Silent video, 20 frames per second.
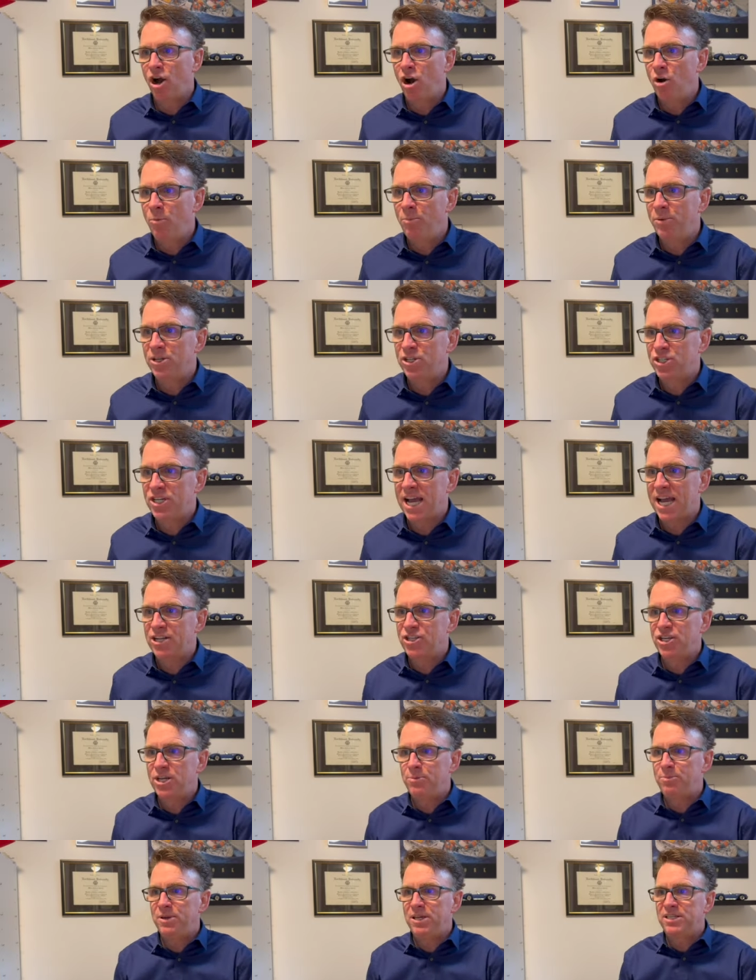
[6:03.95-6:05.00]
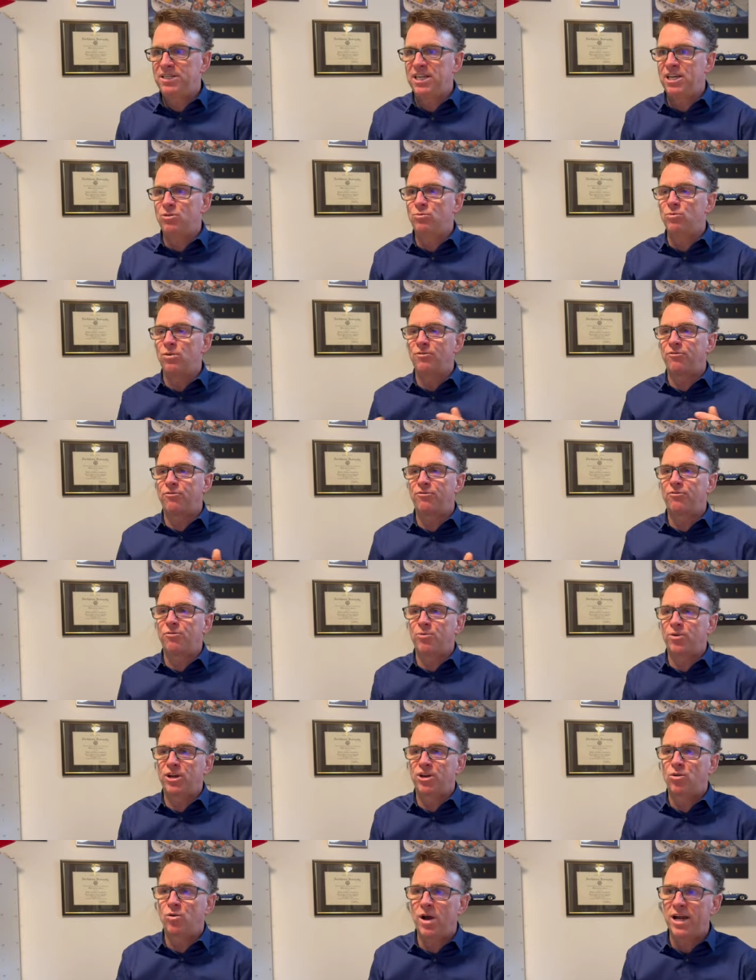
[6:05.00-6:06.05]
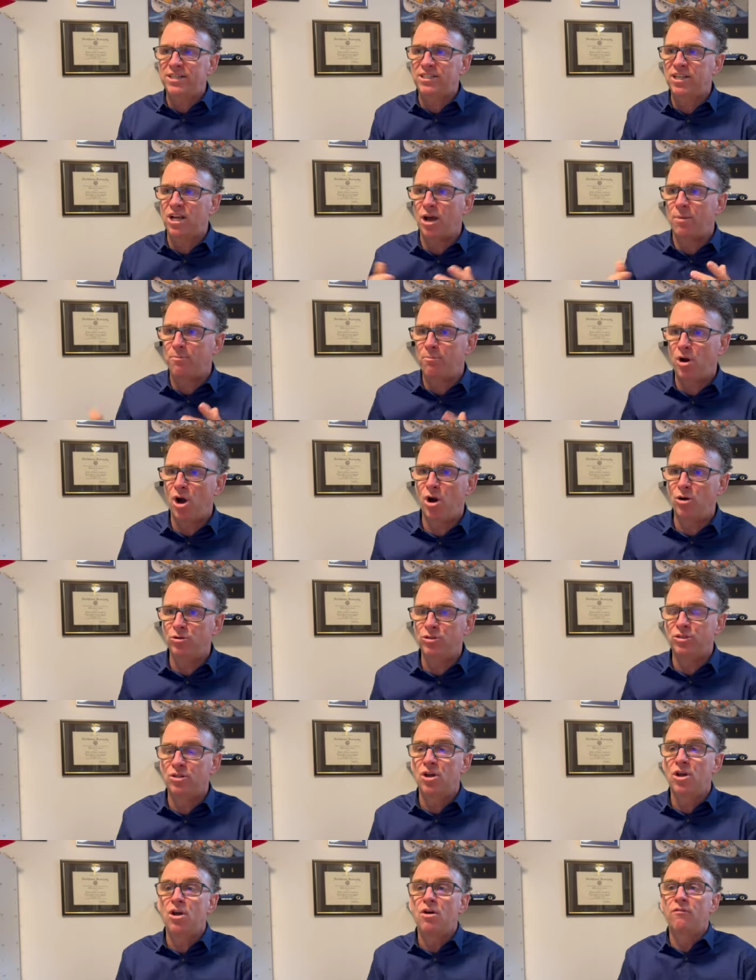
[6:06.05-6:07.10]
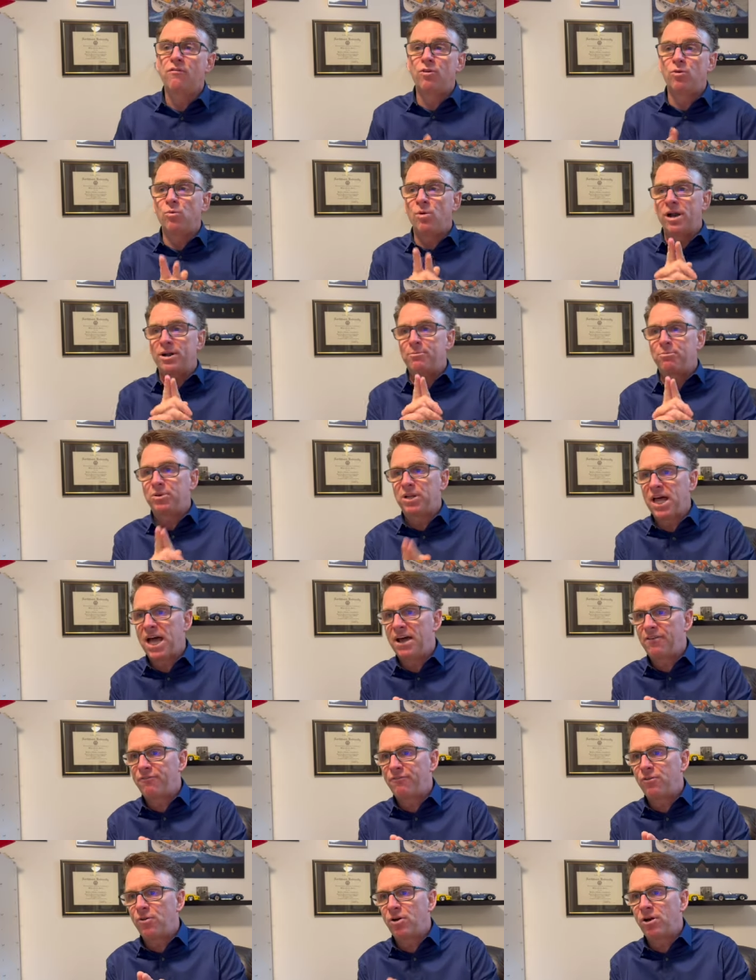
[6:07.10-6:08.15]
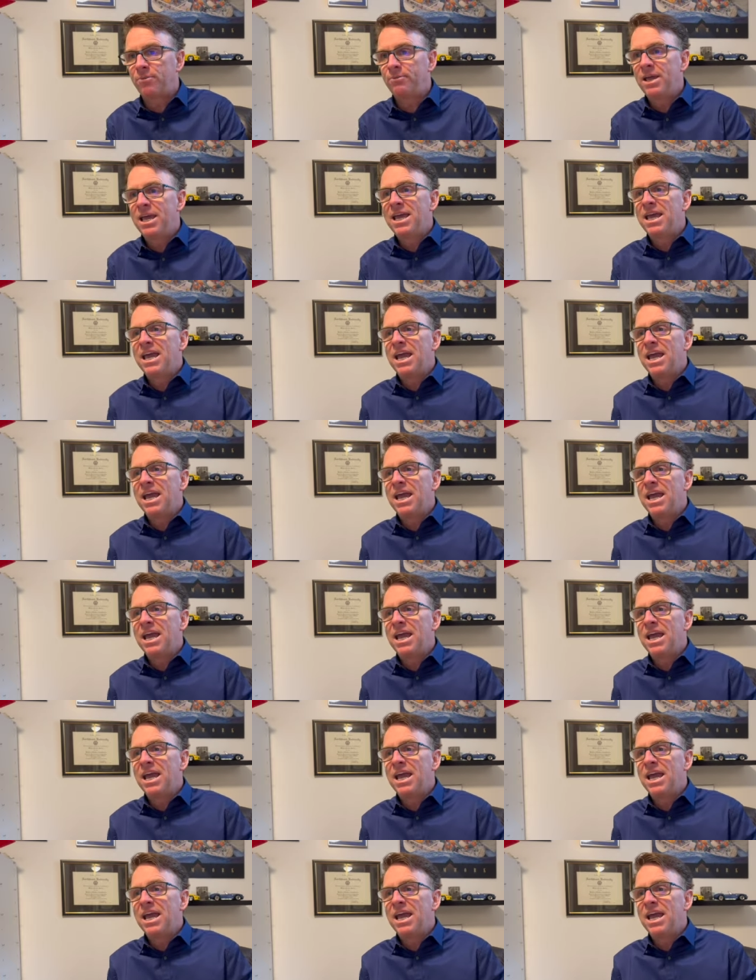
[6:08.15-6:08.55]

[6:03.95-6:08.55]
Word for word: Open ChatGPT, re- request a post for one platform,